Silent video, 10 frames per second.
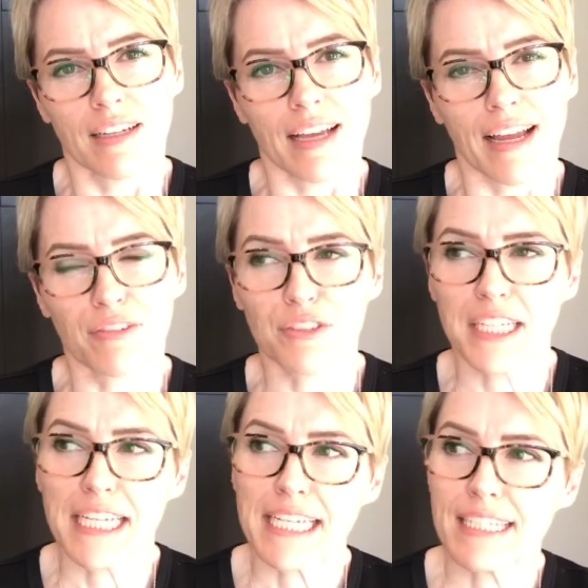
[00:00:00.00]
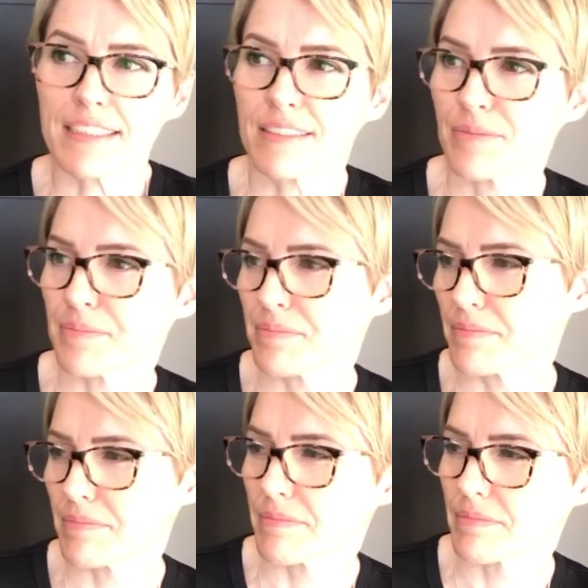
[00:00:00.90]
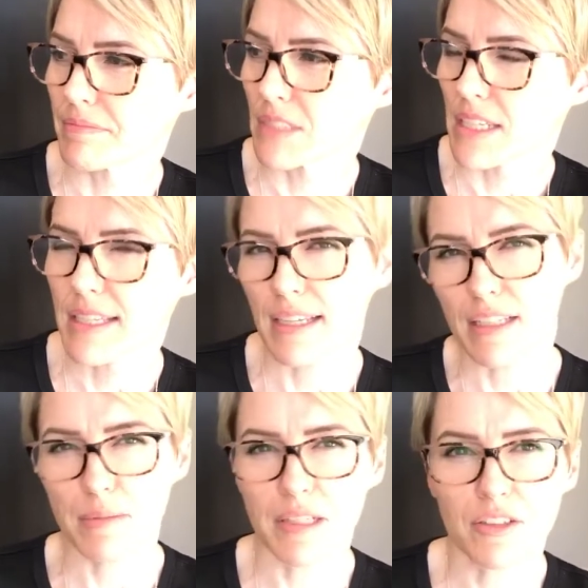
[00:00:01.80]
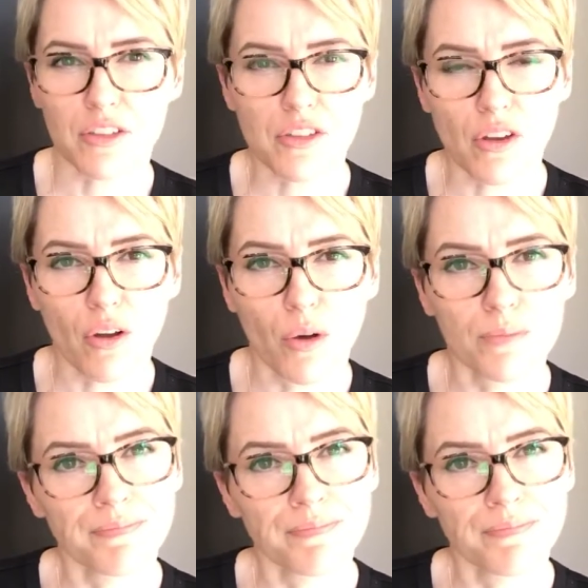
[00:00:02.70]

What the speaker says: every 6 months or so,